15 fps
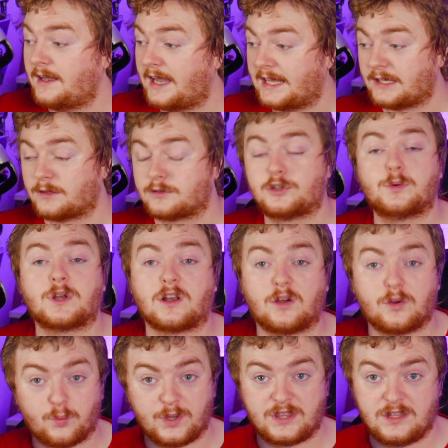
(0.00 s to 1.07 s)
and I'll do it
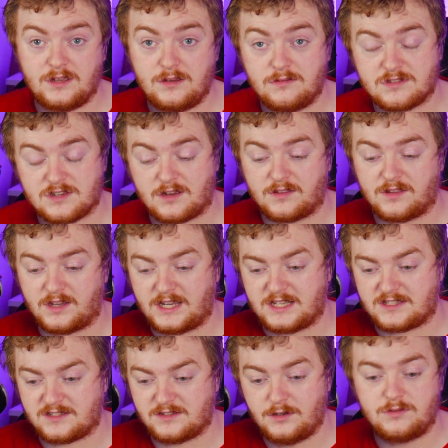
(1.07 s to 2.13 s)
along with you so that
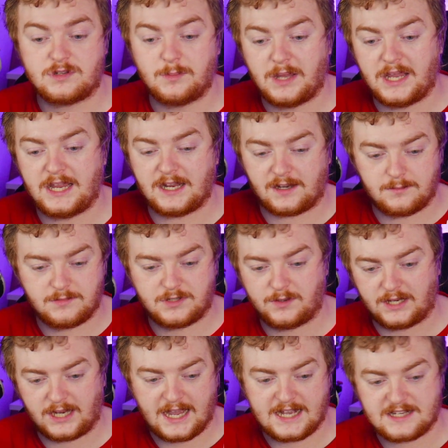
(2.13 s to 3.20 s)
it's new to me and I'm
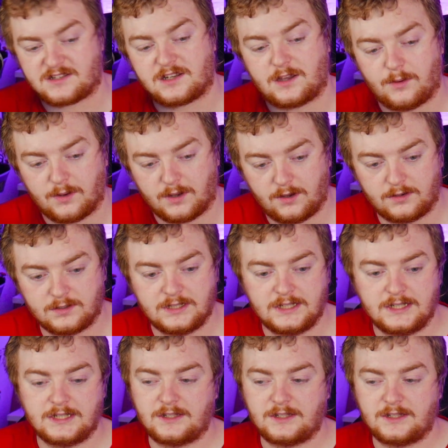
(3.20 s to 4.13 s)
doing it as I go along.